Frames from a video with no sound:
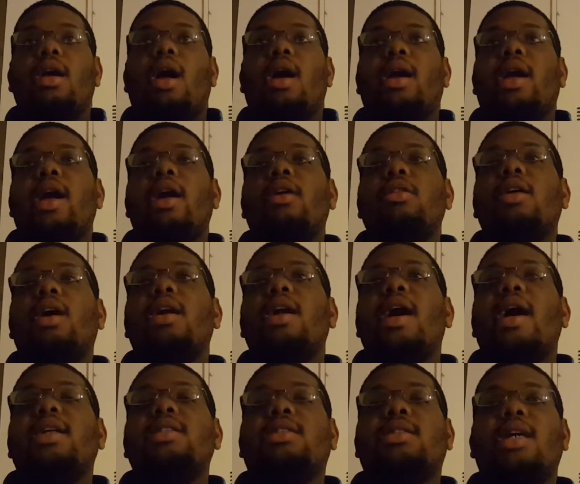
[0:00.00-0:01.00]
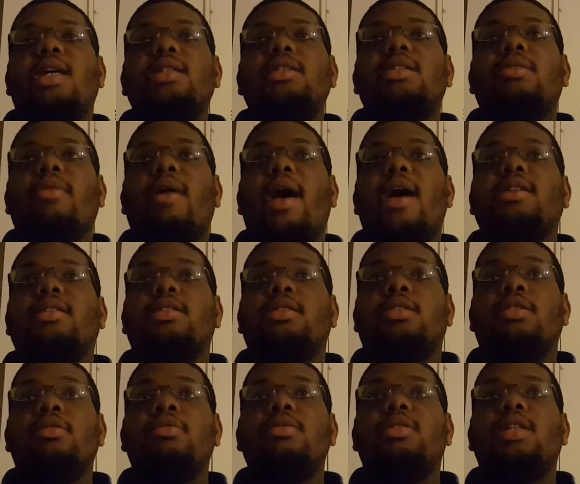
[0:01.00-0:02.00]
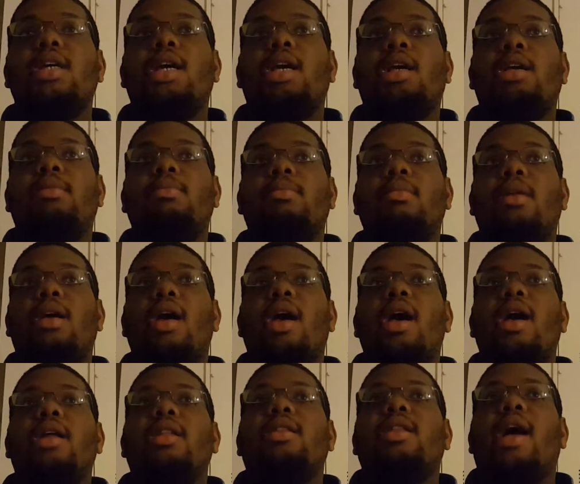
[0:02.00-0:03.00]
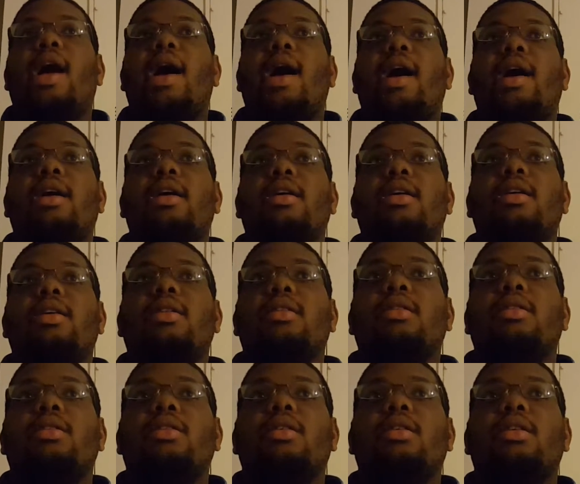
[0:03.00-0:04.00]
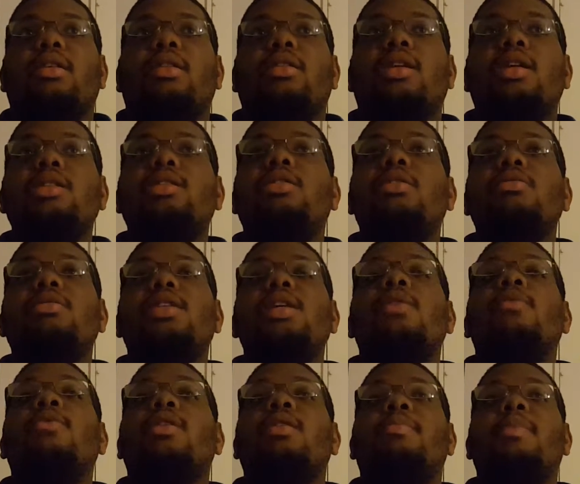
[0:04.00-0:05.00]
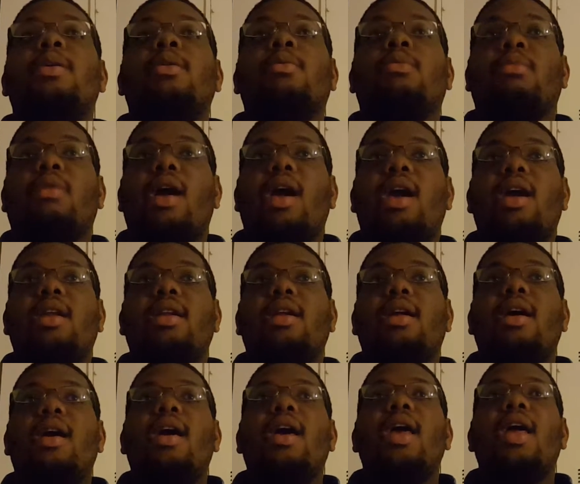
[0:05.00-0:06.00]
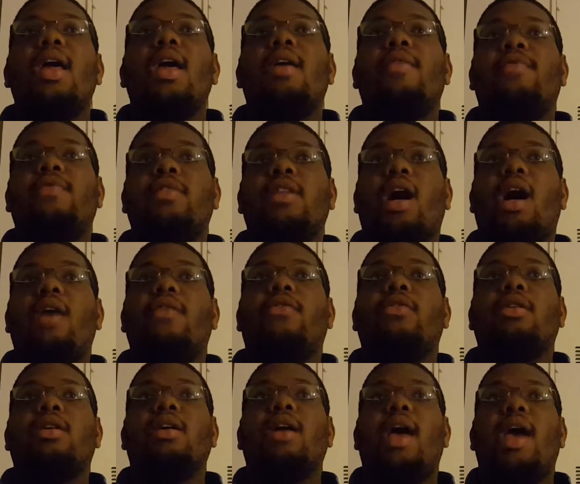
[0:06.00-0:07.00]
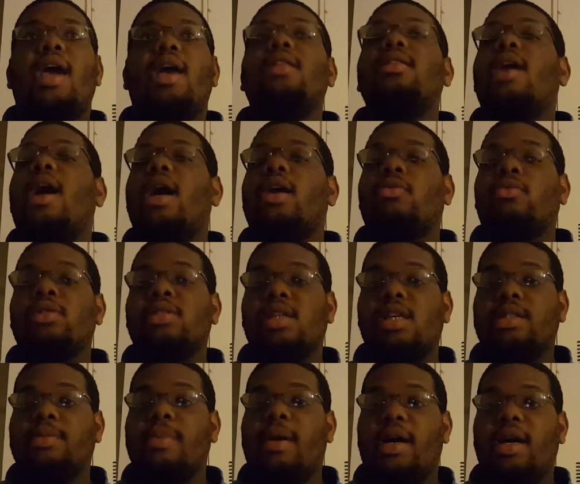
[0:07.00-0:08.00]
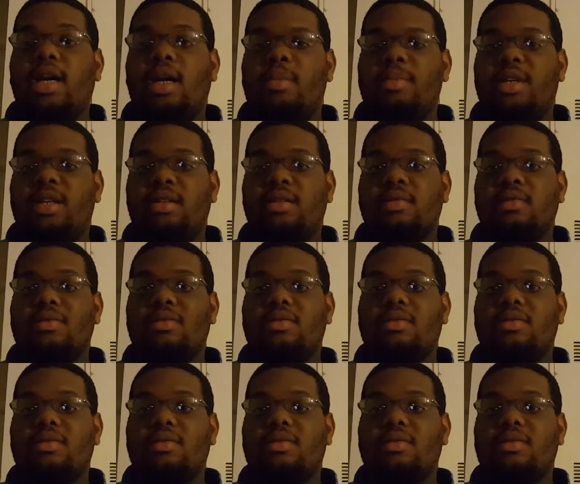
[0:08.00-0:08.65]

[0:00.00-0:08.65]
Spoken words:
Carolina had just thrashed a Duke team that this Duke team would have been ranked if not for the 8 laterals against Miami.